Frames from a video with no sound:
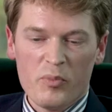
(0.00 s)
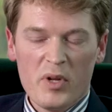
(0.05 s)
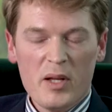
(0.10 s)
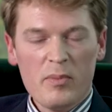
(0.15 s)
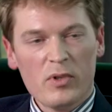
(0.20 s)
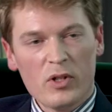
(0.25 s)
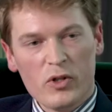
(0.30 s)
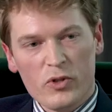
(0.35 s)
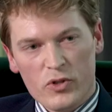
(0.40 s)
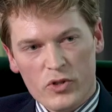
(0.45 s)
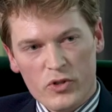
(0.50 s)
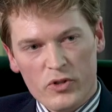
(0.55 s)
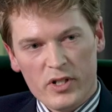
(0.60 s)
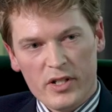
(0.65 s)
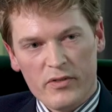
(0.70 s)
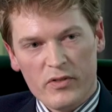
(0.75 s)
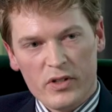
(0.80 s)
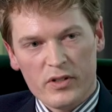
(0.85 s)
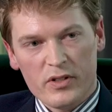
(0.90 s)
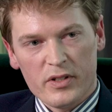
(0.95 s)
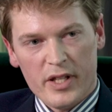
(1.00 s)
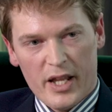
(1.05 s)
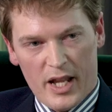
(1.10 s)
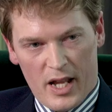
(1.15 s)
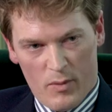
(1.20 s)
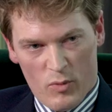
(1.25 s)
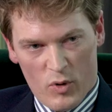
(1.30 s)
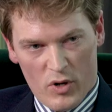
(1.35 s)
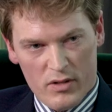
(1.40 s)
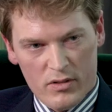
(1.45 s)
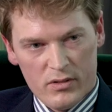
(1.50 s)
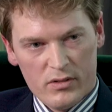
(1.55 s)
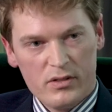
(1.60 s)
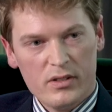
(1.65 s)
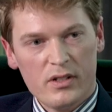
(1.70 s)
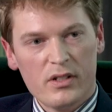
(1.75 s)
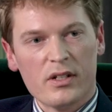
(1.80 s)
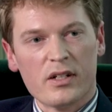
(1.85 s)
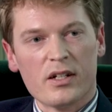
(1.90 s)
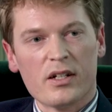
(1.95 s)
for people who do live in Canberra,
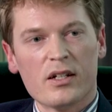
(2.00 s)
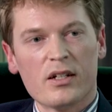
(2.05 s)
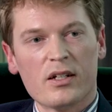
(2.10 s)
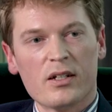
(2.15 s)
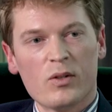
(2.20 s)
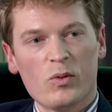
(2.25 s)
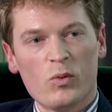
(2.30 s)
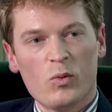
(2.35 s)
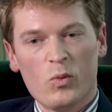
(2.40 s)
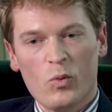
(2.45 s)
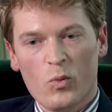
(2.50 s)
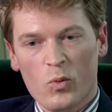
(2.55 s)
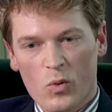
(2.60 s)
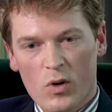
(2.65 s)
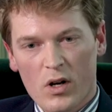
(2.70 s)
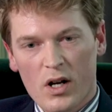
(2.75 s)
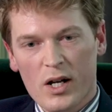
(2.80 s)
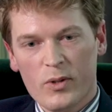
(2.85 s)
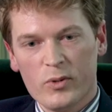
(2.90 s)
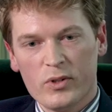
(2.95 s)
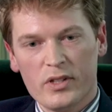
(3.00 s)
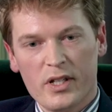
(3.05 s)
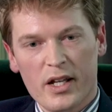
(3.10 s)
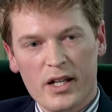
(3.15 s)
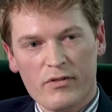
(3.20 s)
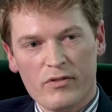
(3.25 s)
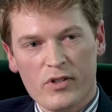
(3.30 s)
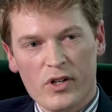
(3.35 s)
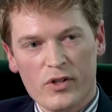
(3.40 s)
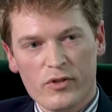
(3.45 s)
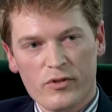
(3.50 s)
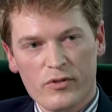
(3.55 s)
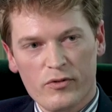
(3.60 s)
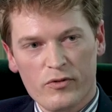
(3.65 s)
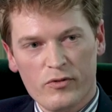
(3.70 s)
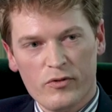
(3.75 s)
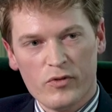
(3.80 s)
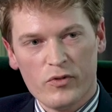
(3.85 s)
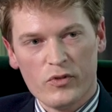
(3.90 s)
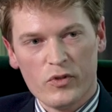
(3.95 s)
uh, why would they
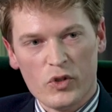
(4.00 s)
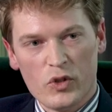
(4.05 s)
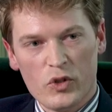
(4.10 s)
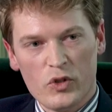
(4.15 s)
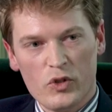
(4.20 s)
vote for